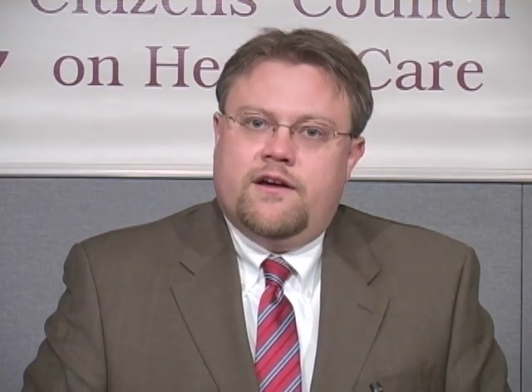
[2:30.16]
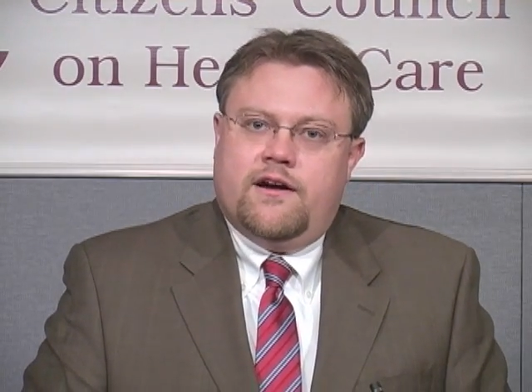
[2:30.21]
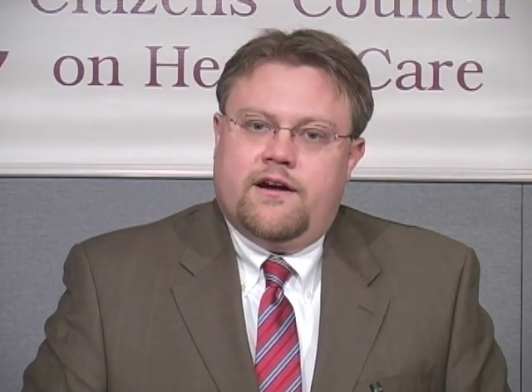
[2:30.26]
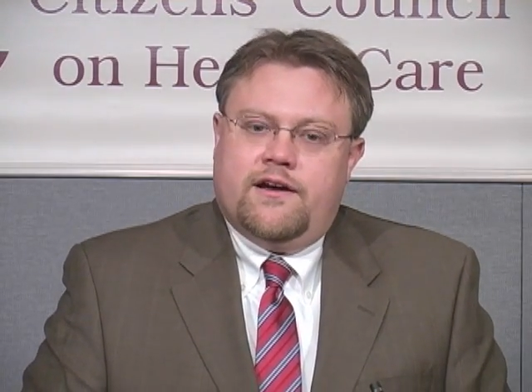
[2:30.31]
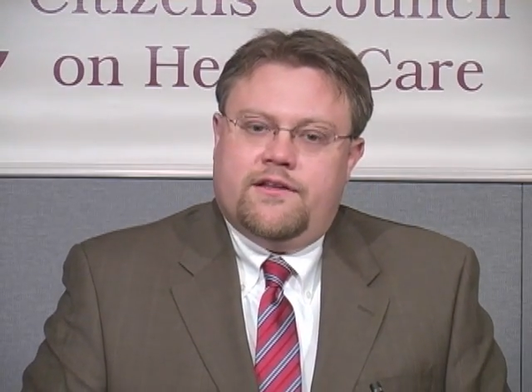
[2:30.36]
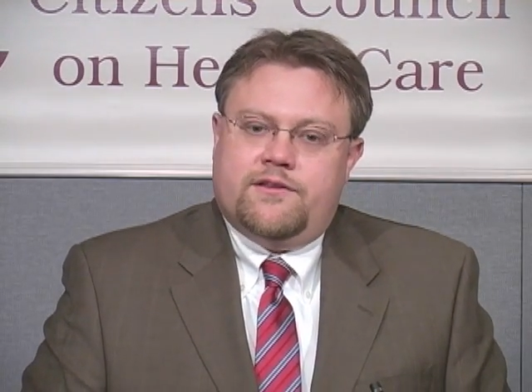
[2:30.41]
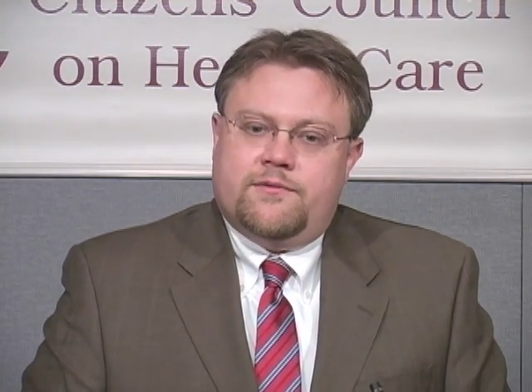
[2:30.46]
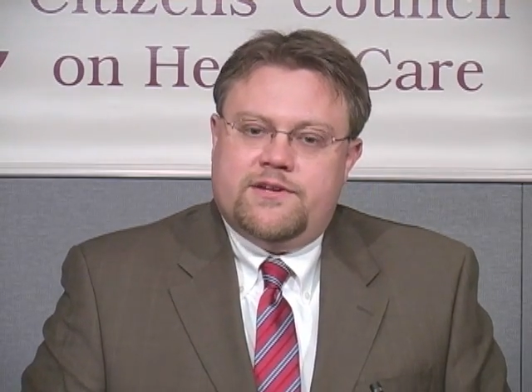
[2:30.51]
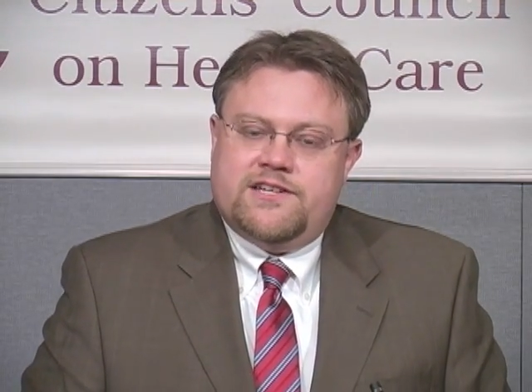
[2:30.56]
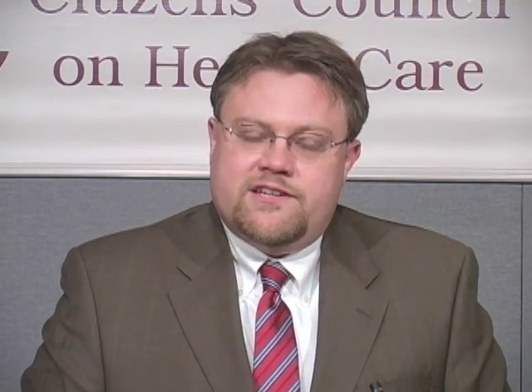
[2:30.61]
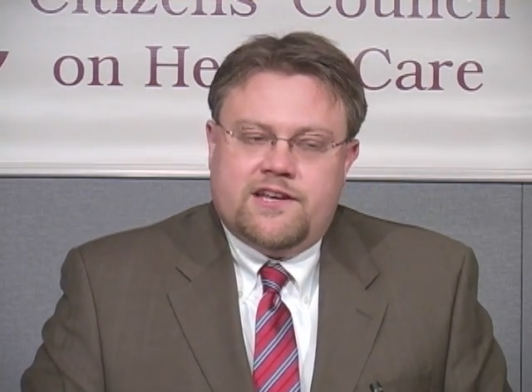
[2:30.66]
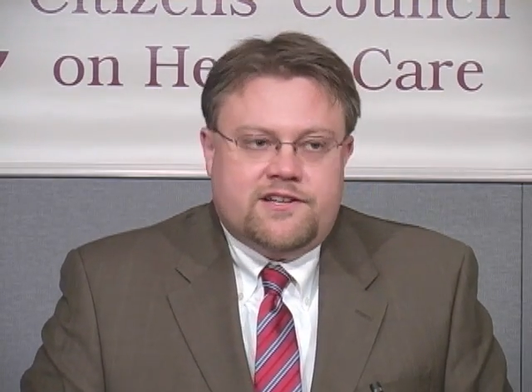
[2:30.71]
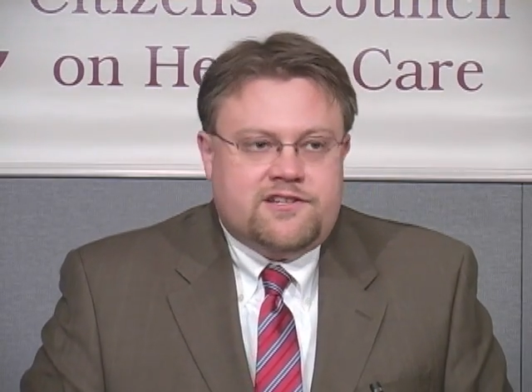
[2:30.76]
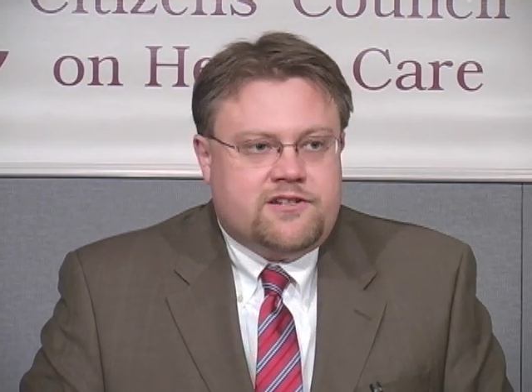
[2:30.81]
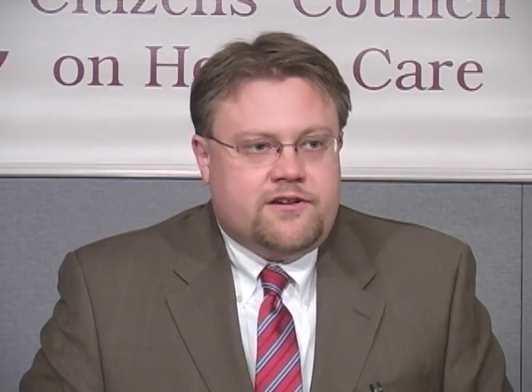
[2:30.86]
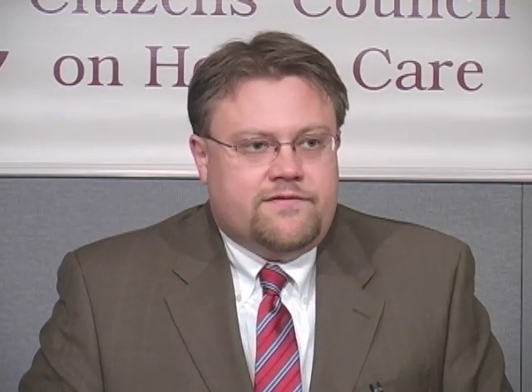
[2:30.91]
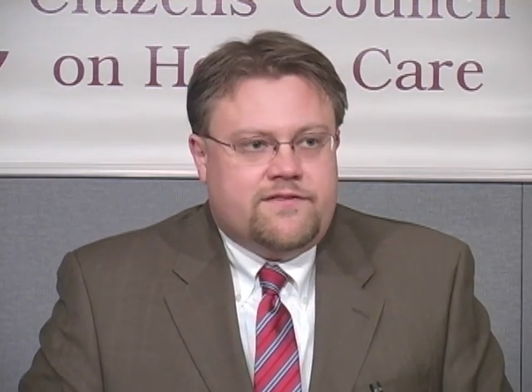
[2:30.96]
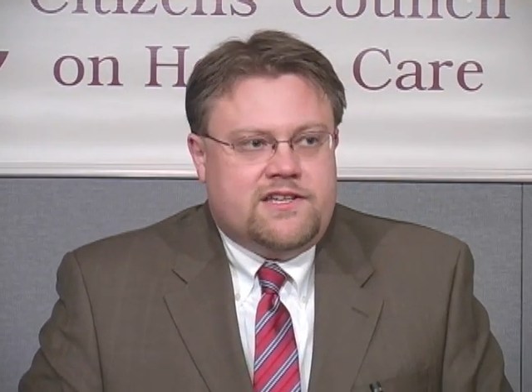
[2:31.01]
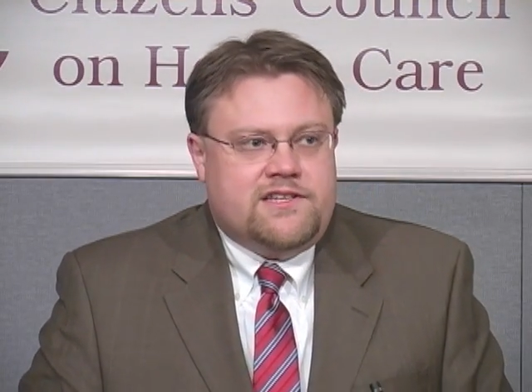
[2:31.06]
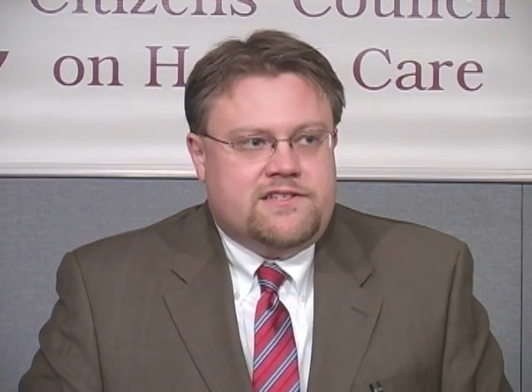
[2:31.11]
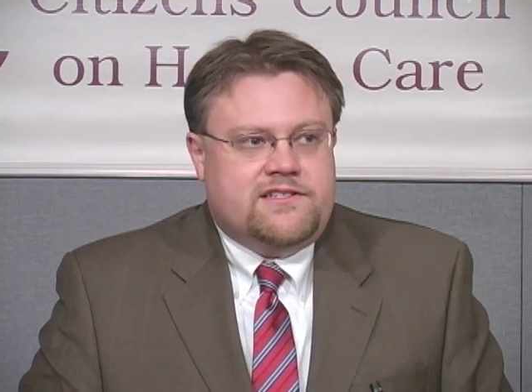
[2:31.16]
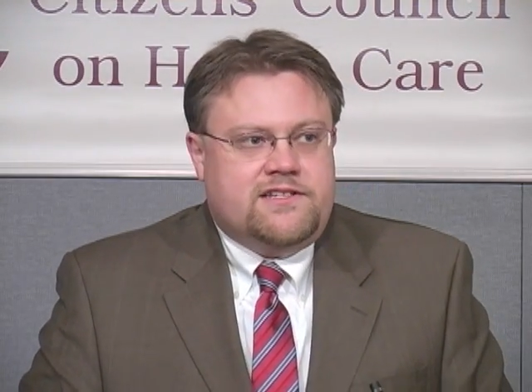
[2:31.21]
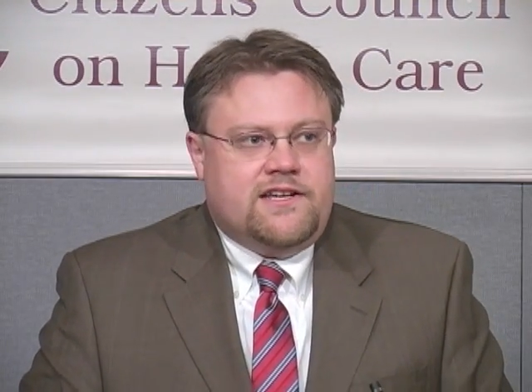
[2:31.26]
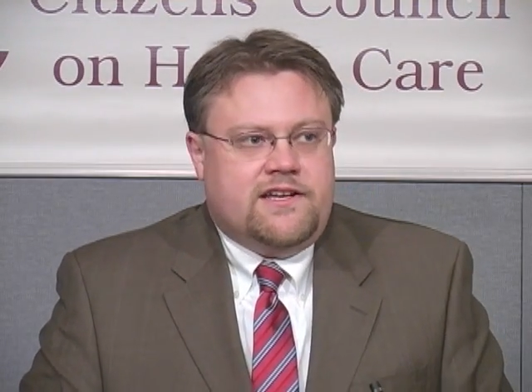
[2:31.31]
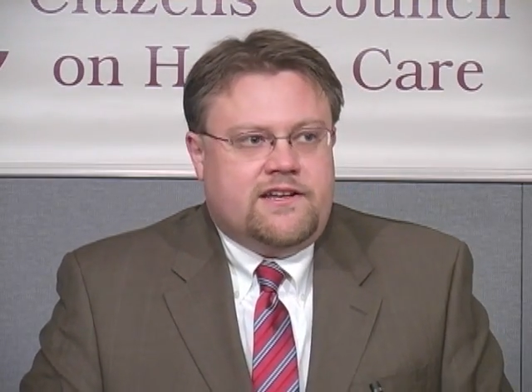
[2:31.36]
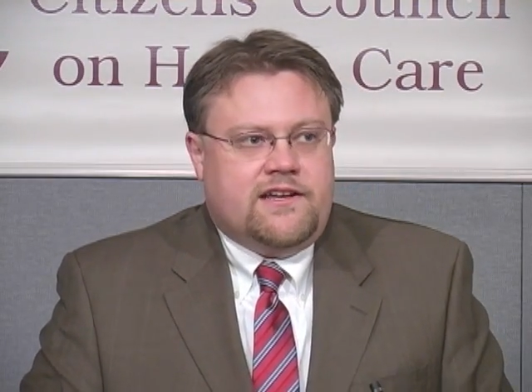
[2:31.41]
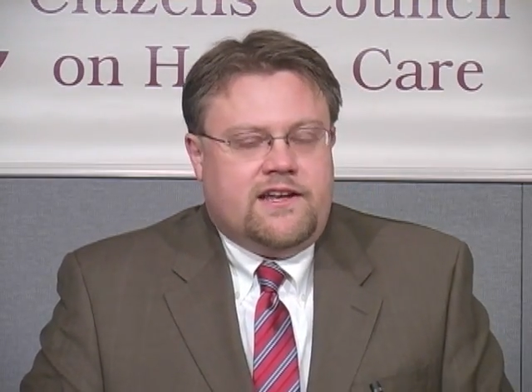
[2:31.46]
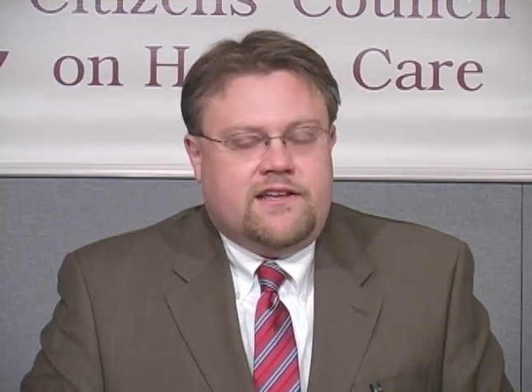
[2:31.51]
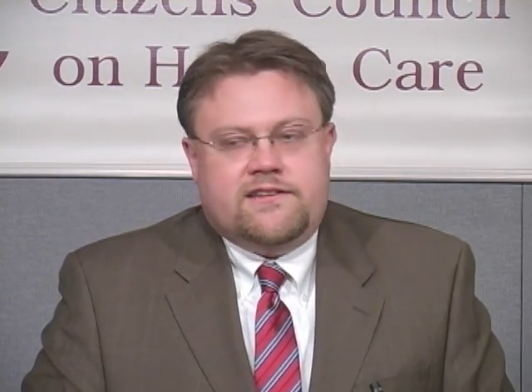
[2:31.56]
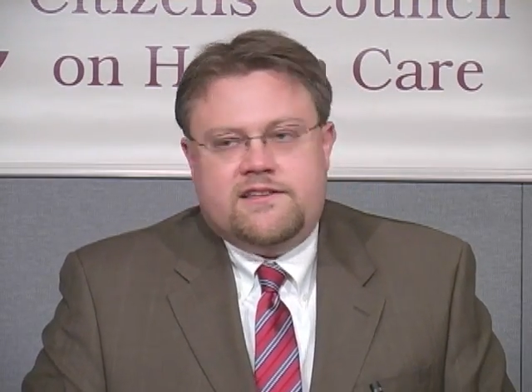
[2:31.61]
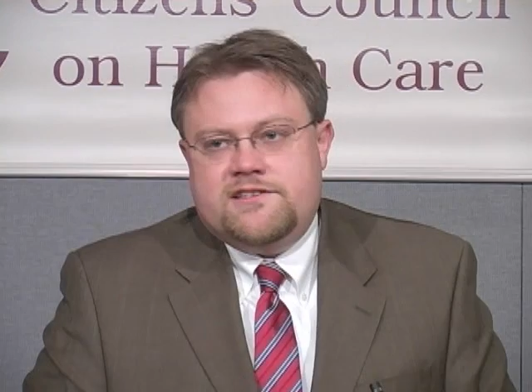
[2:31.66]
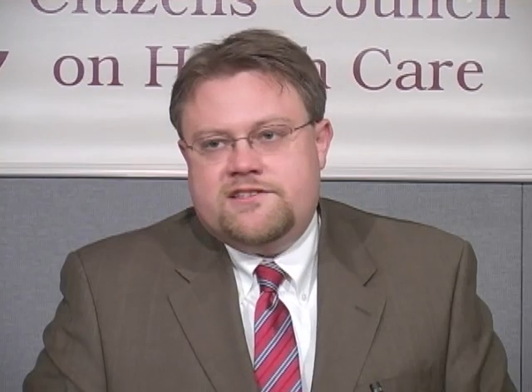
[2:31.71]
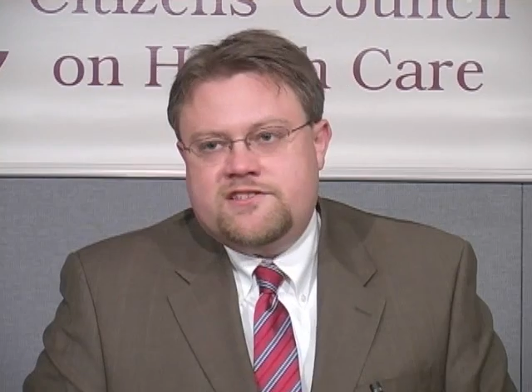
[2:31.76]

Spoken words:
the retention of these DNA and these